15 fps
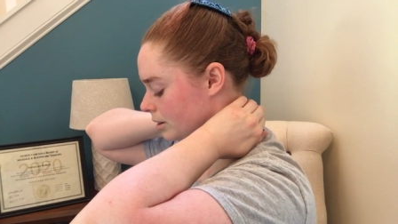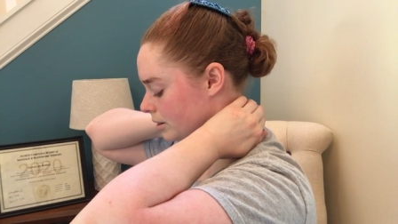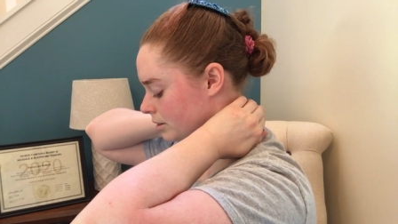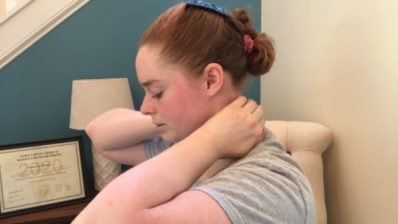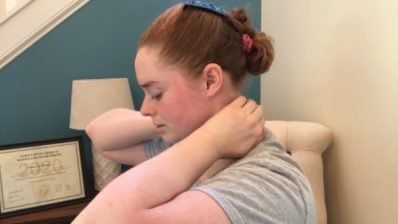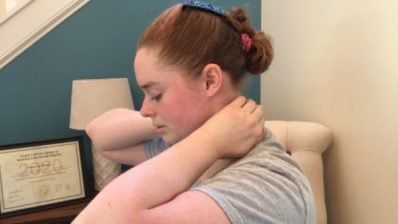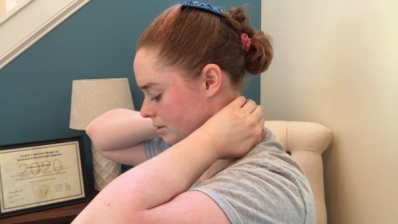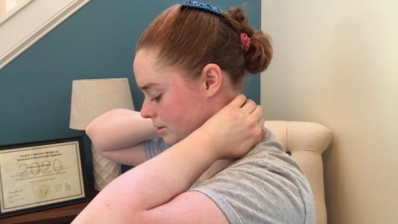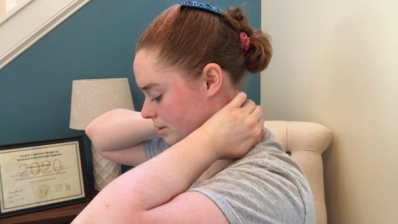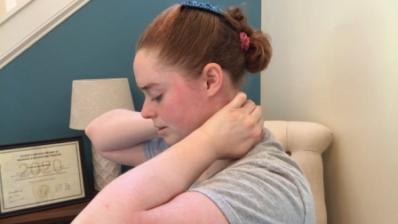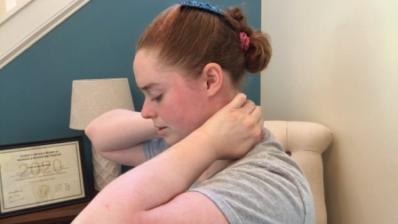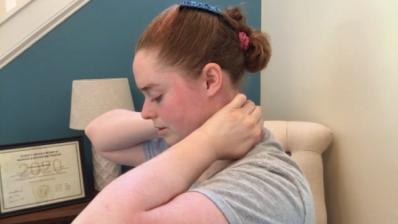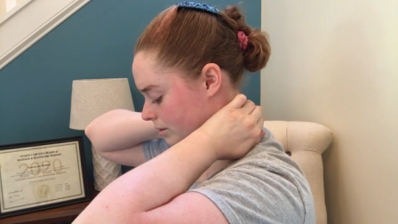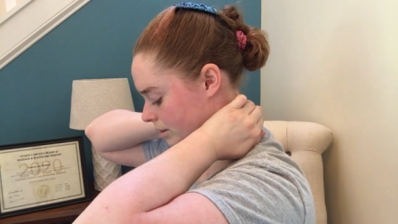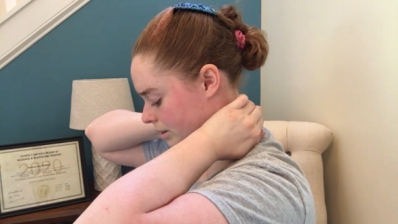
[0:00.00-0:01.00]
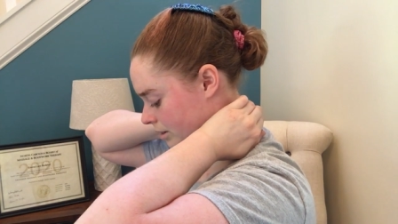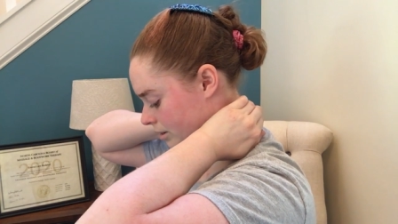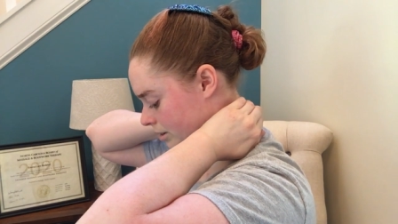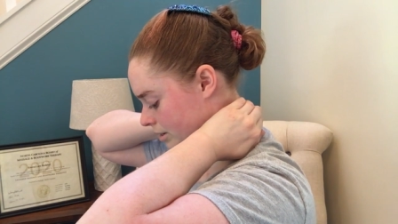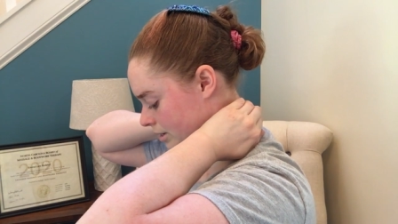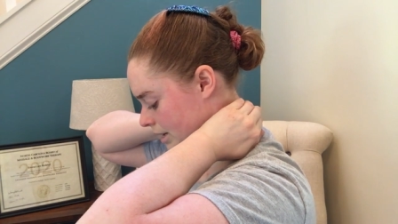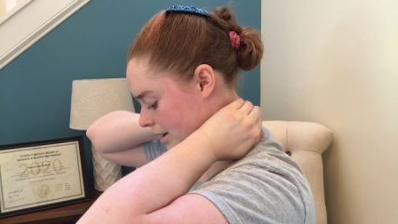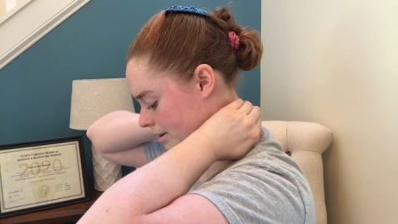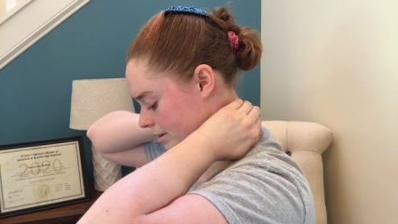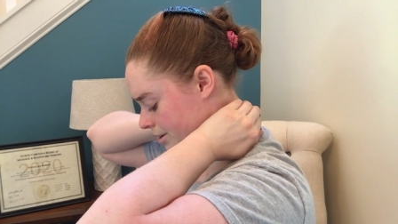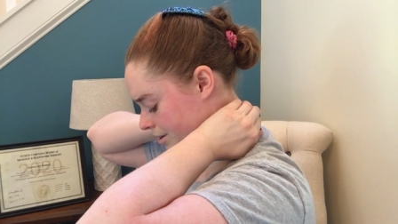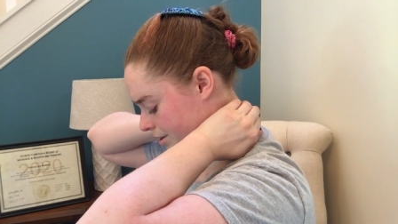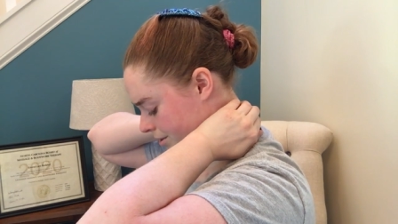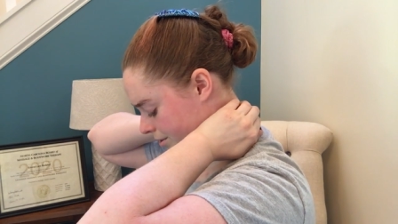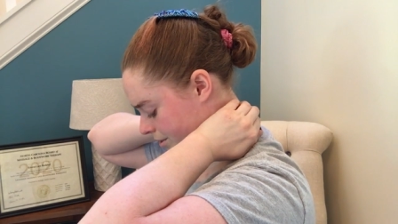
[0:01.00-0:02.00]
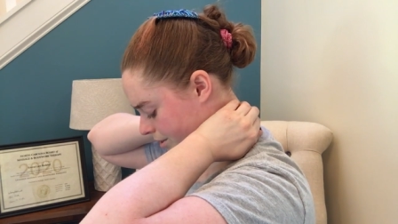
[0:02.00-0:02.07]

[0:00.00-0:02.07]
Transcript: and slowly look down at your